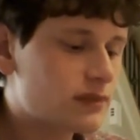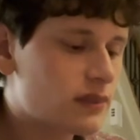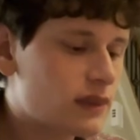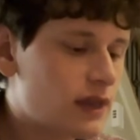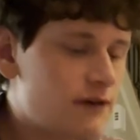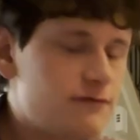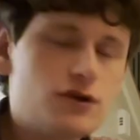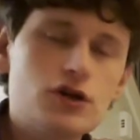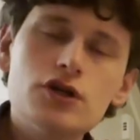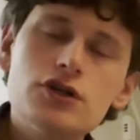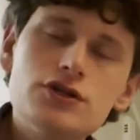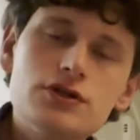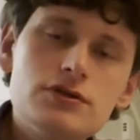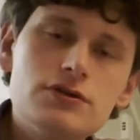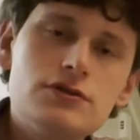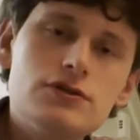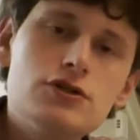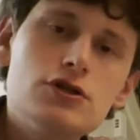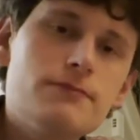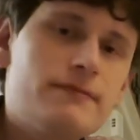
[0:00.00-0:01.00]
If you
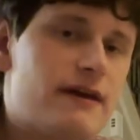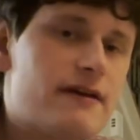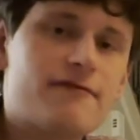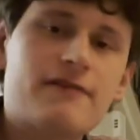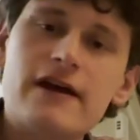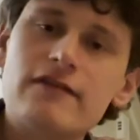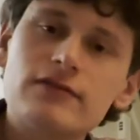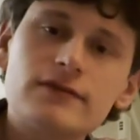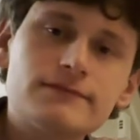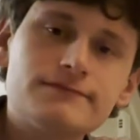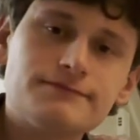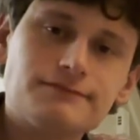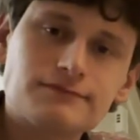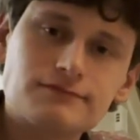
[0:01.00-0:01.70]
could do me a favor,